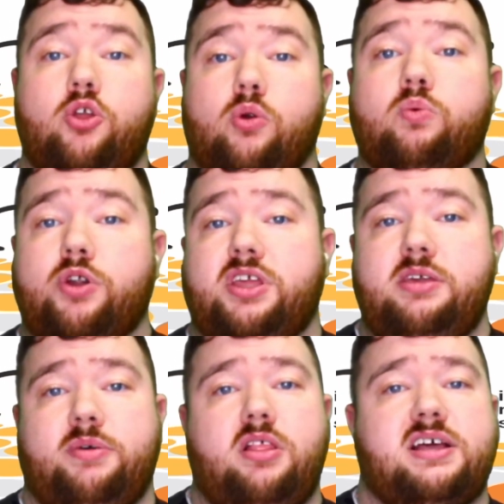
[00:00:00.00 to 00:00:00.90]
Your work
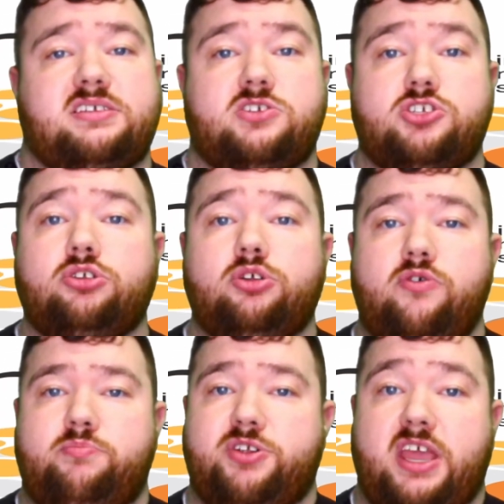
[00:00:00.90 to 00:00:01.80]
email has a slew
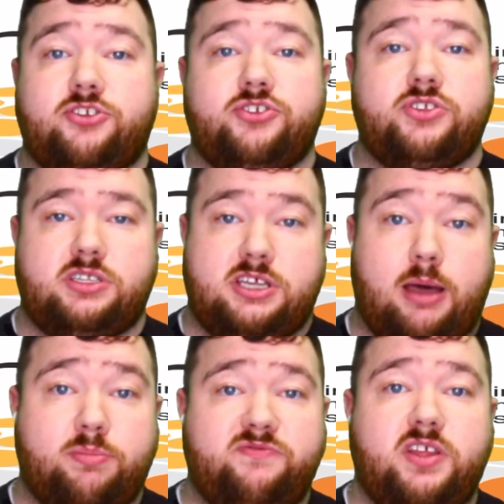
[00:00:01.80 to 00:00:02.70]
of protections on
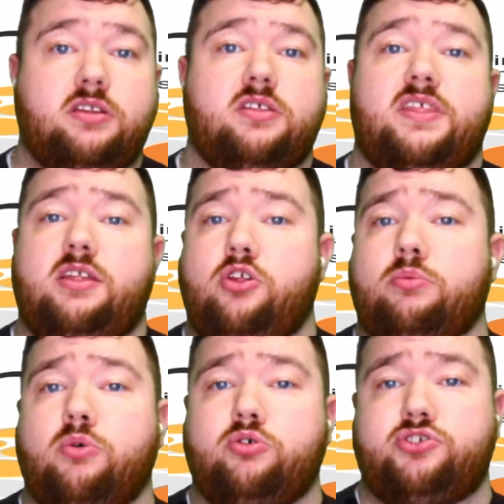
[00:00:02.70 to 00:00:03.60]
top of it that
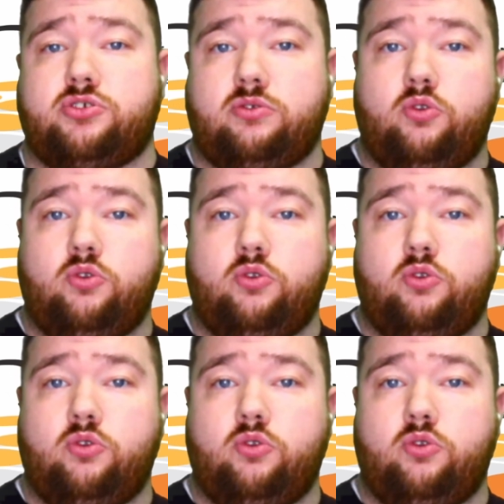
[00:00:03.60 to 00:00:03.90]
your most